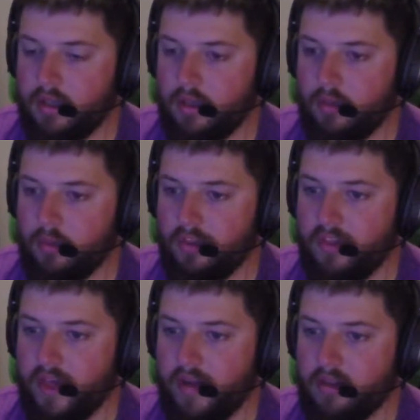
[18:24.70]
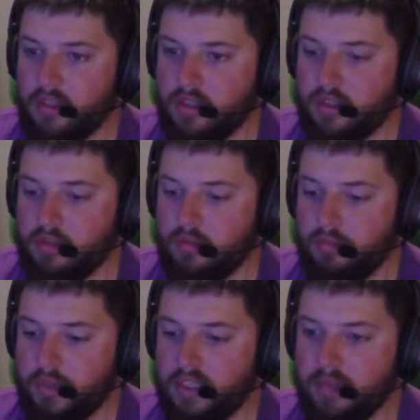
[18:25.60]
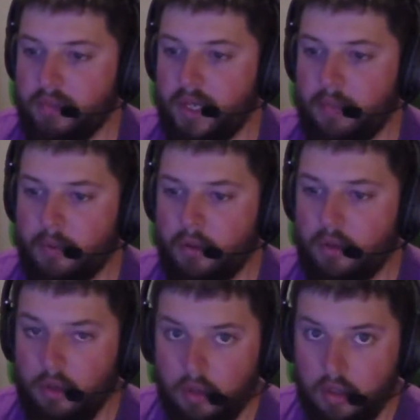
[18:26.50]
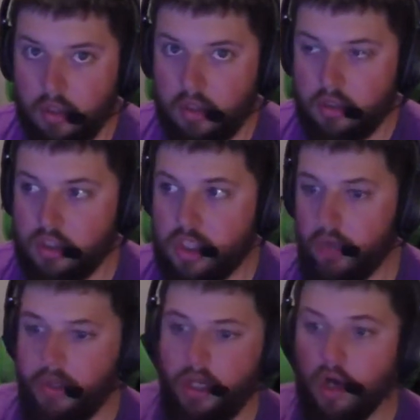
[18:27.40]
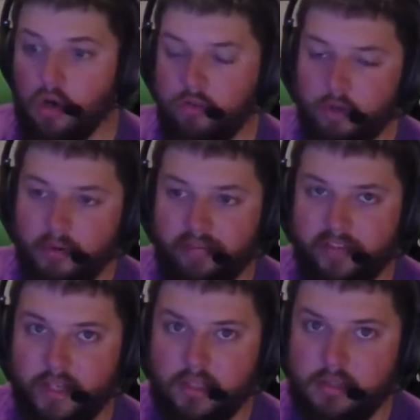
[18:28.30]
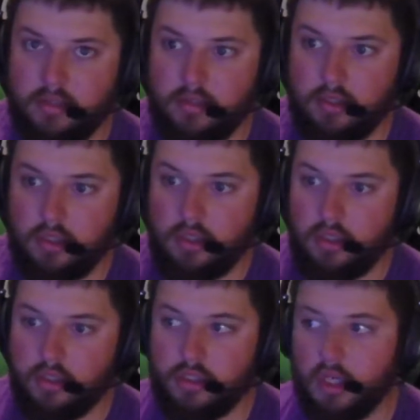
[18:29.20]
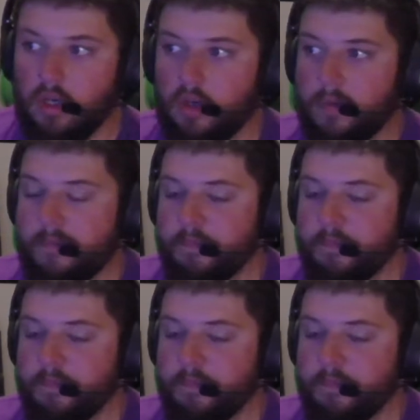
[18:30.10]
with that piece of paper showing over my face. So